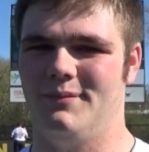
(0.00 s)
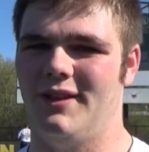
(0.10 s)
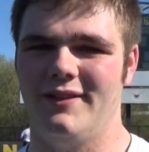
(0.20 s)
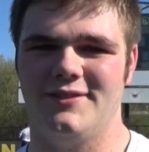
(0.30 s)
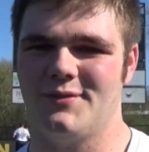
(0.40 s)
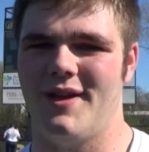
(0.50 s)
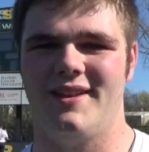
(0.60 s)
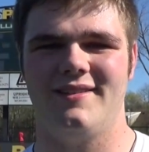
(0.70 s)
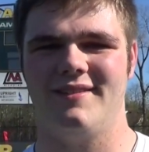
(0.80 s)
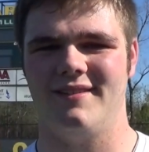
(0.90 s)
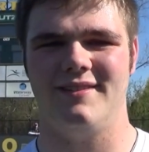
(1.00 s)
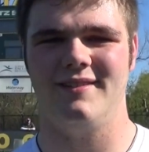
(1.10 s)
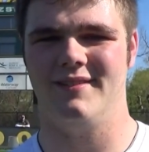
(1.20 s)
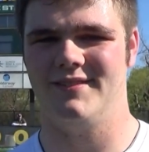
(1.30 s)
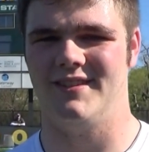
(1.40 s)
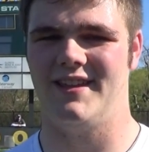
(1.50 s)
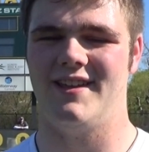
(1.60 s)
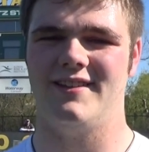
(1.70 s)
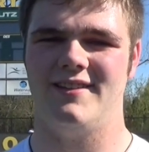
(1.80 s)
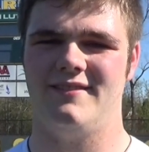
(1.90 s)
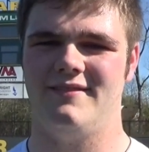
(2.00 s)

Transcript: blood, sweat, to the end.